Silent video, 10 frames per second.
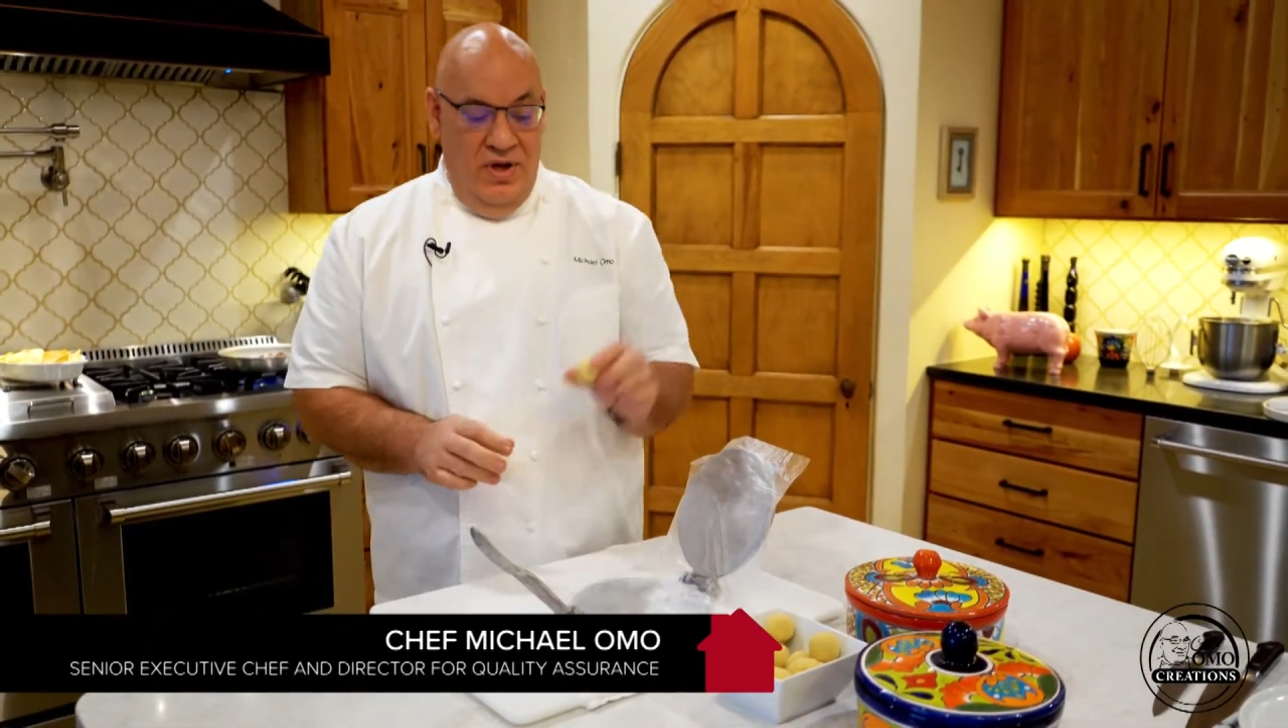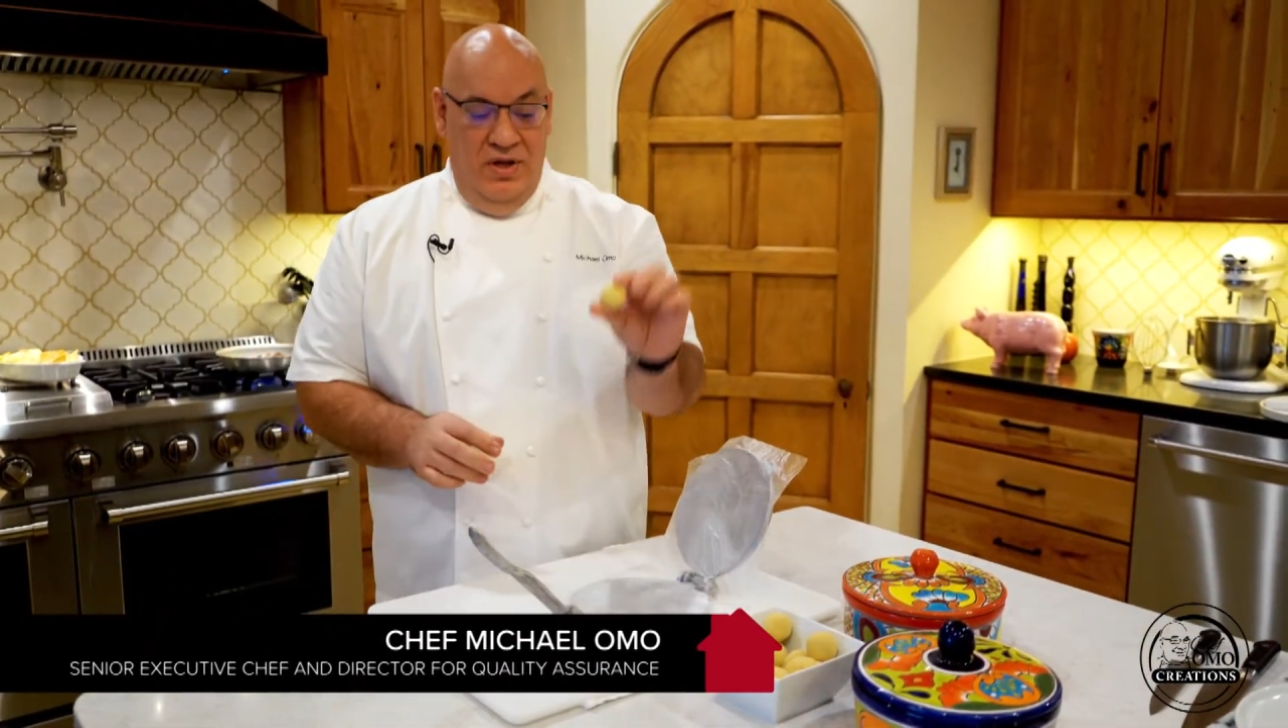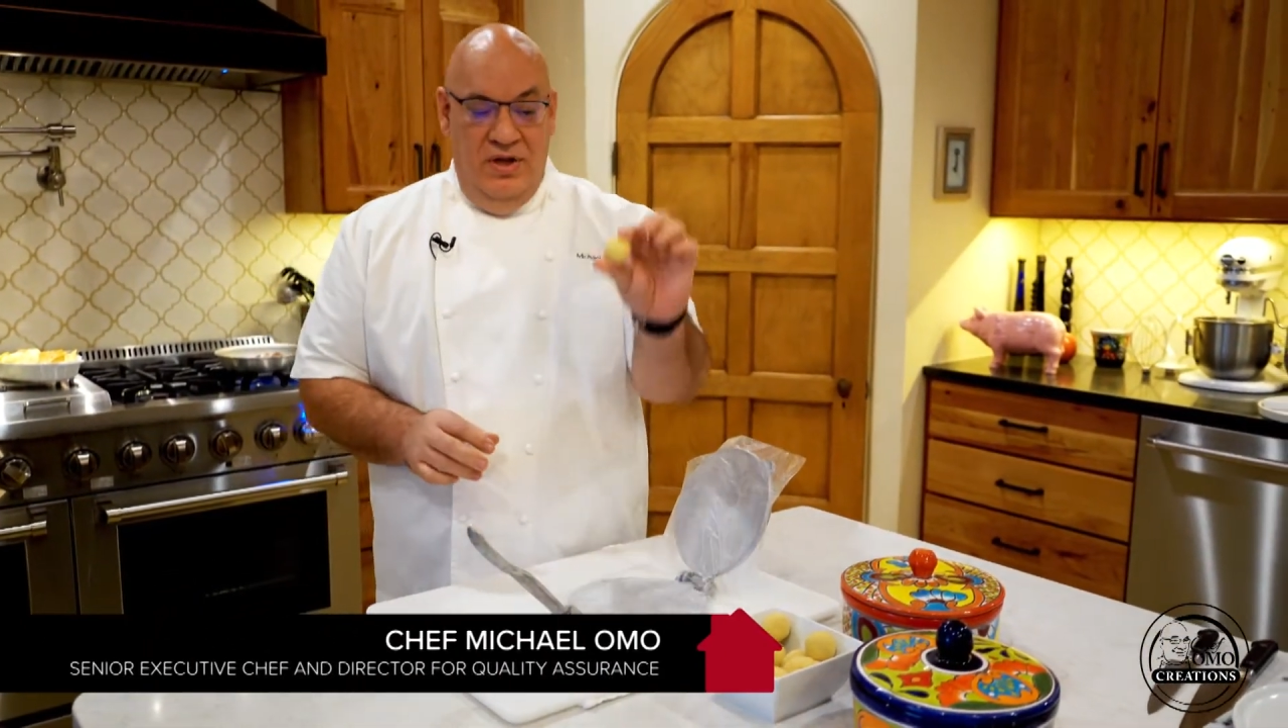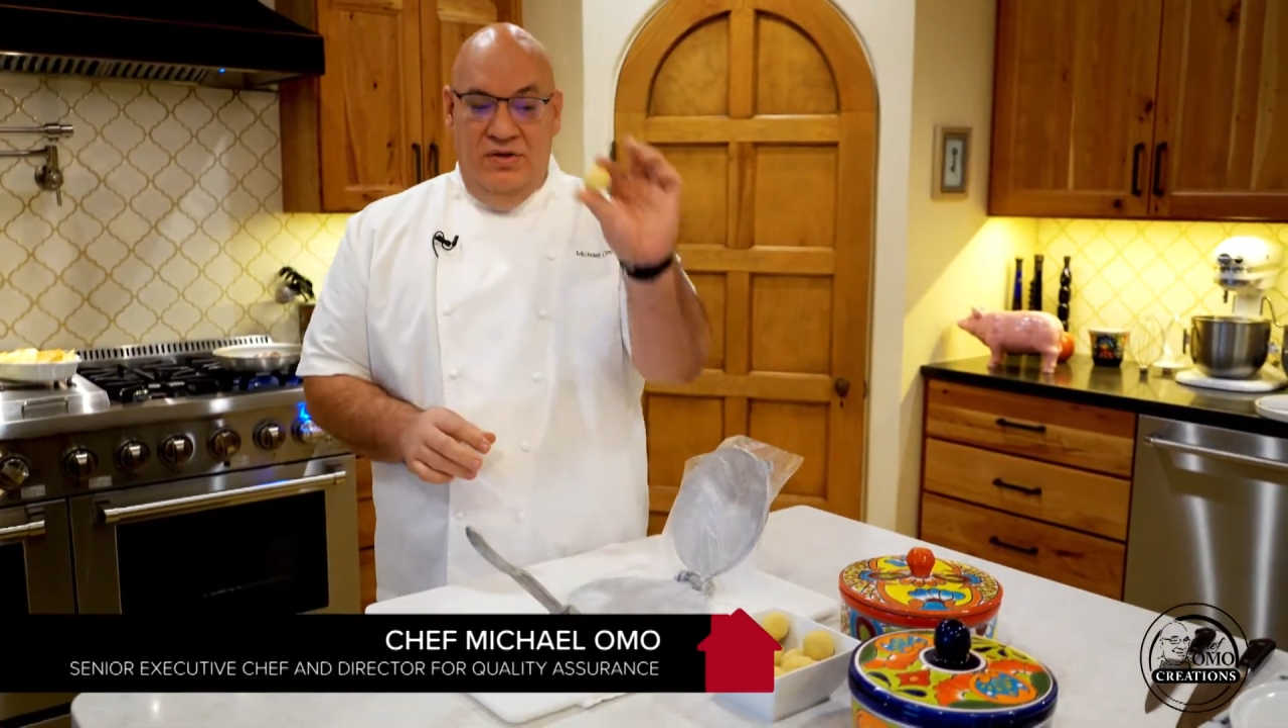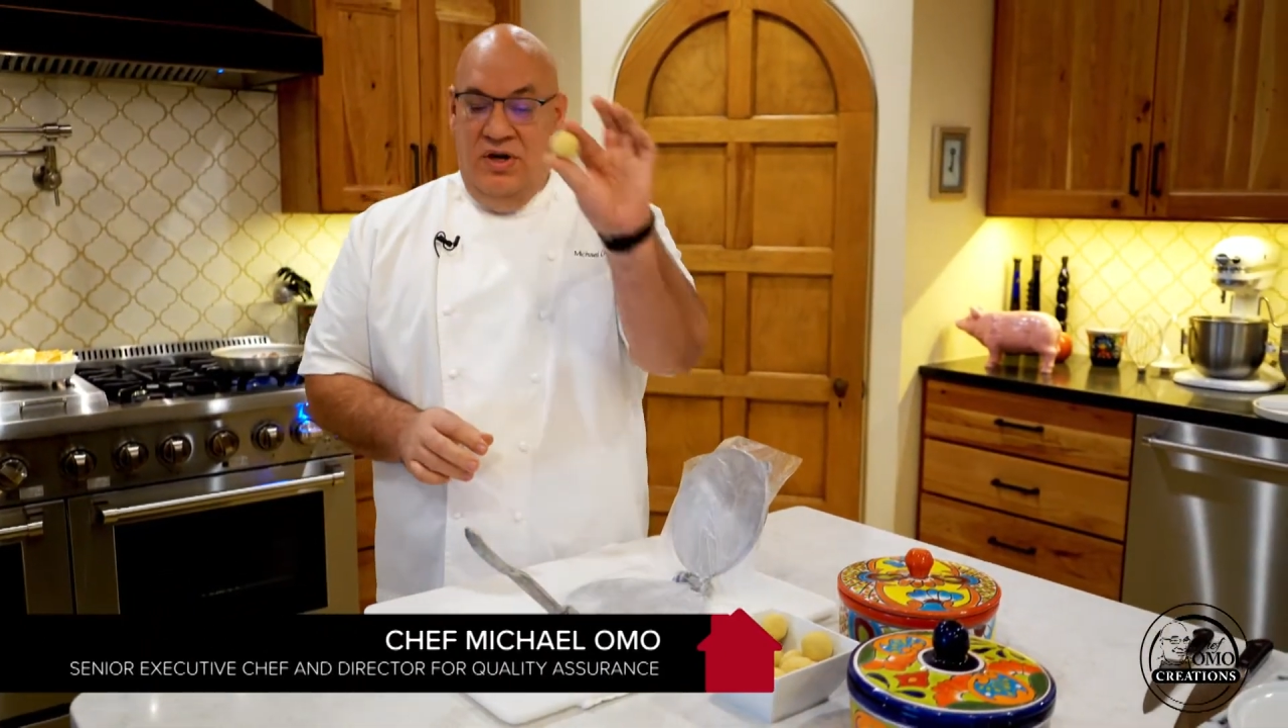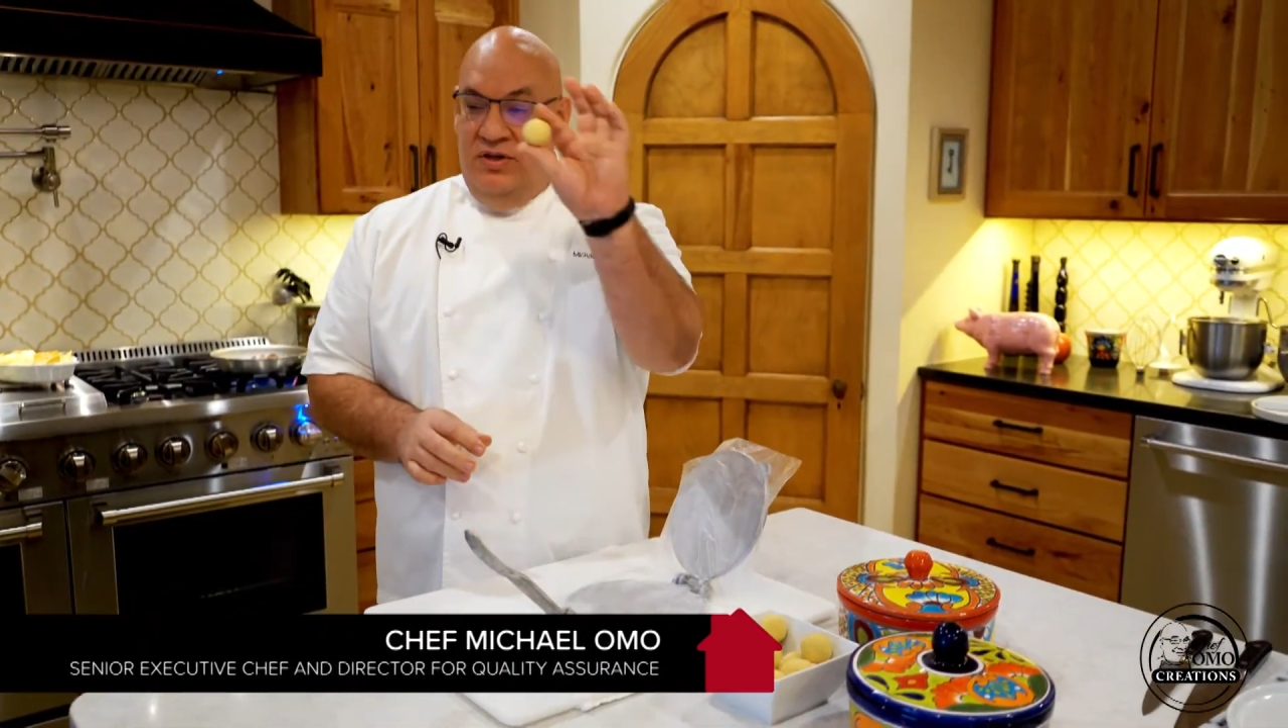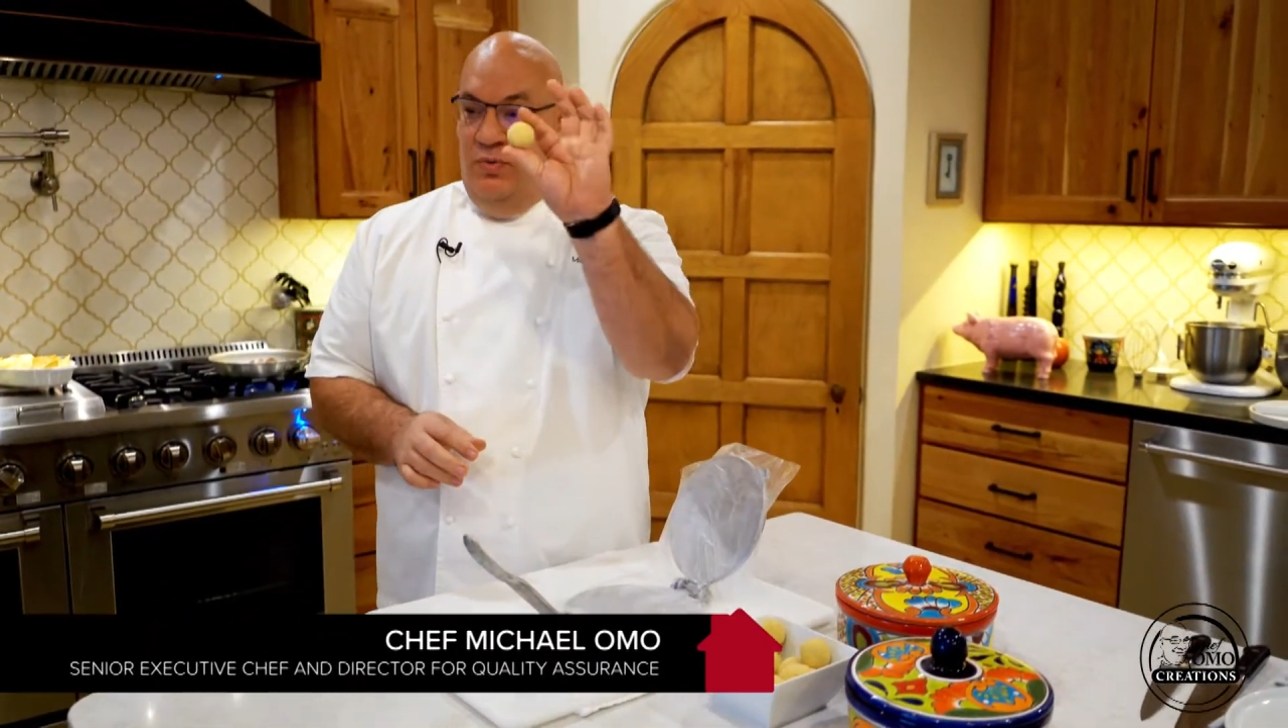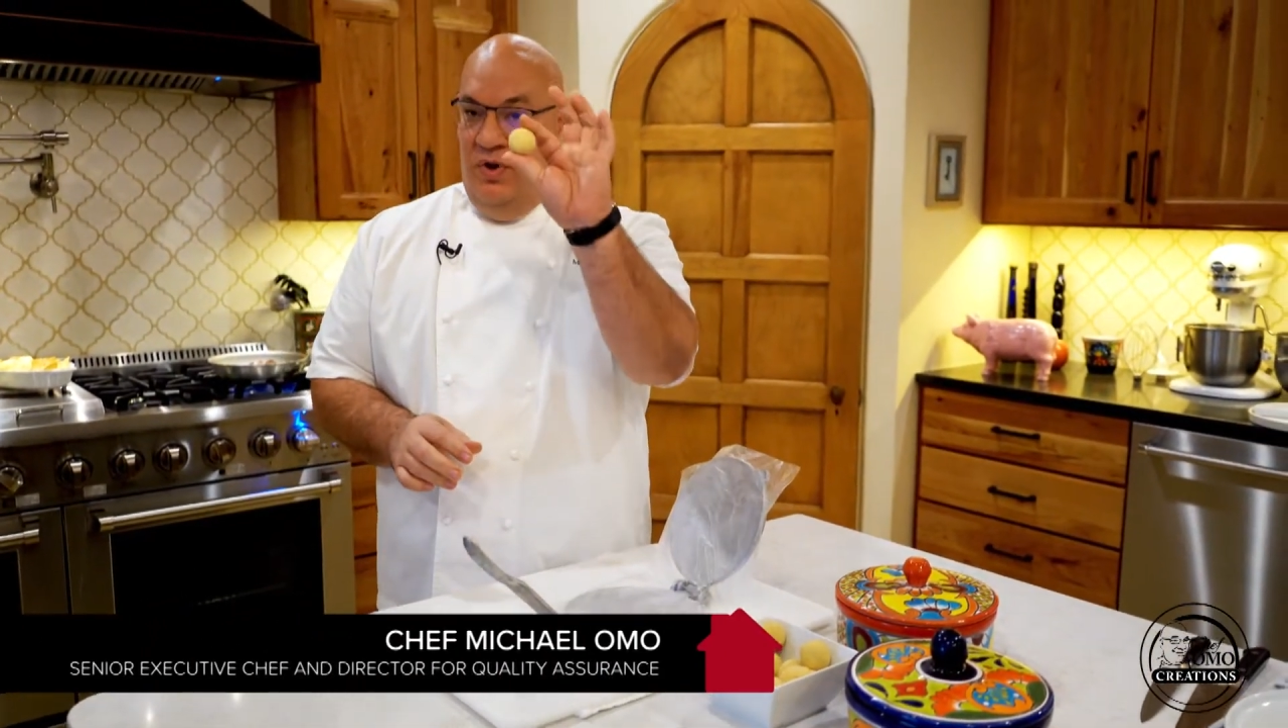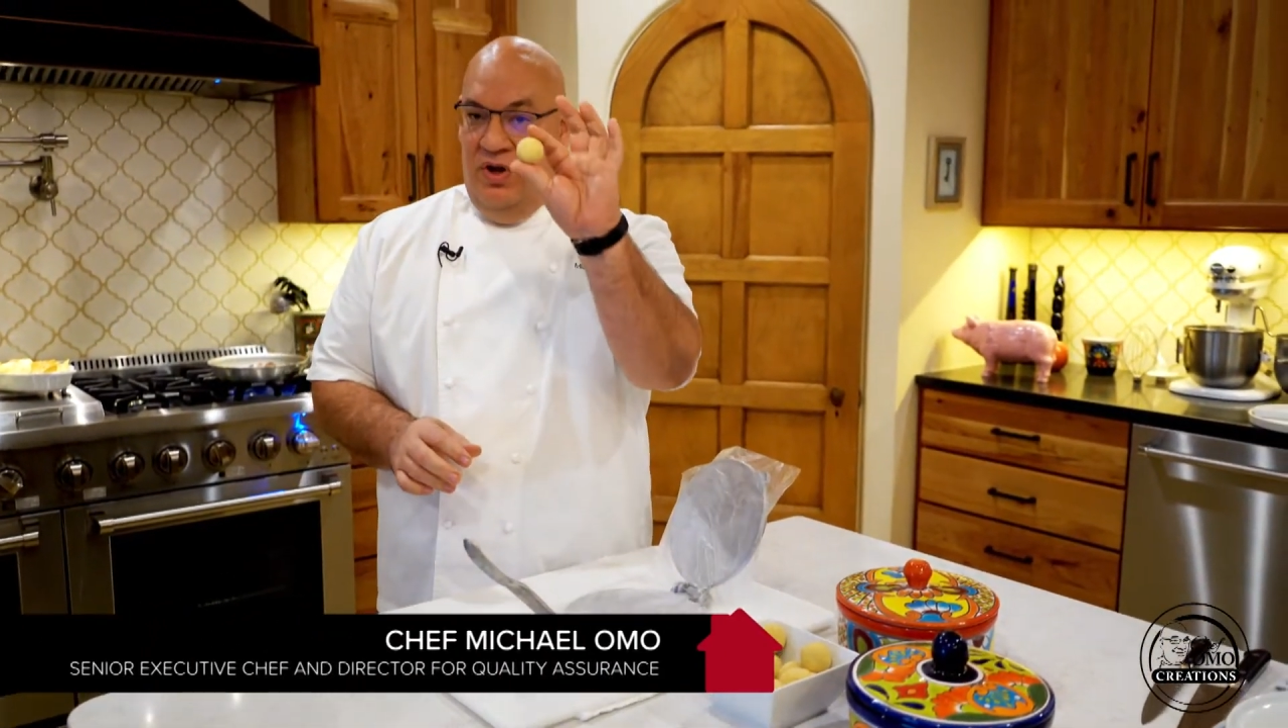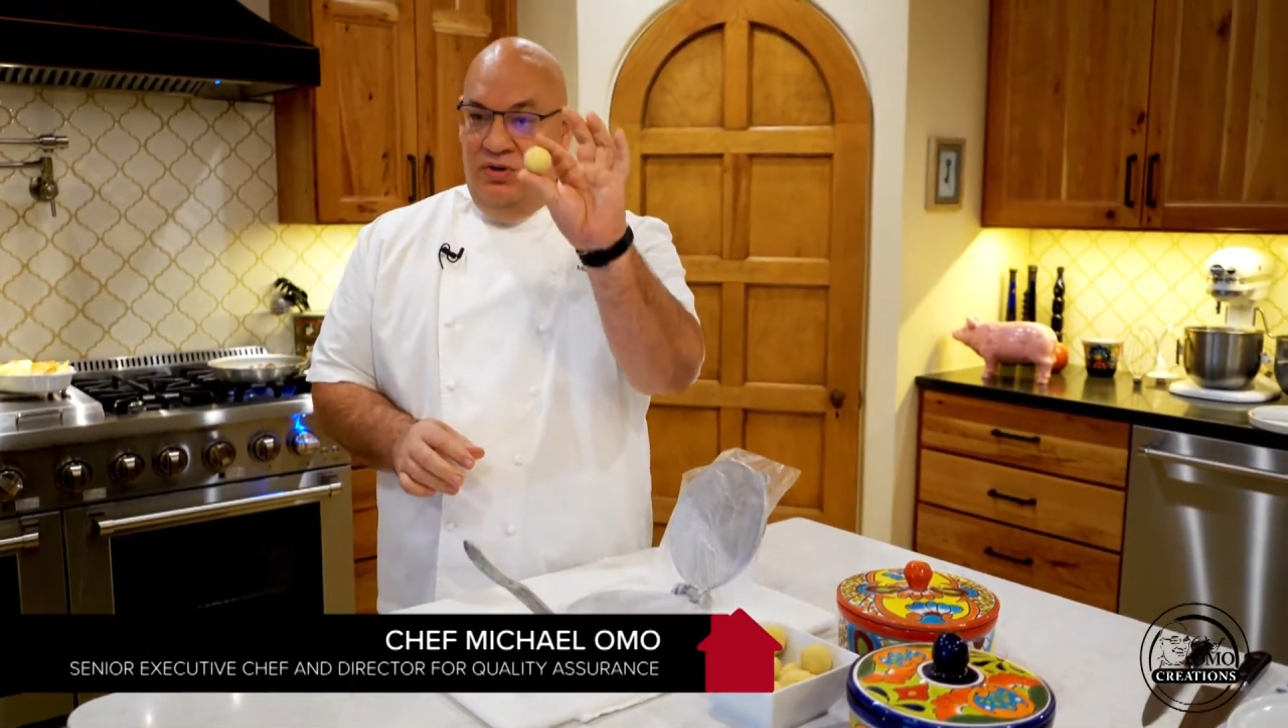these are actually 1 ounce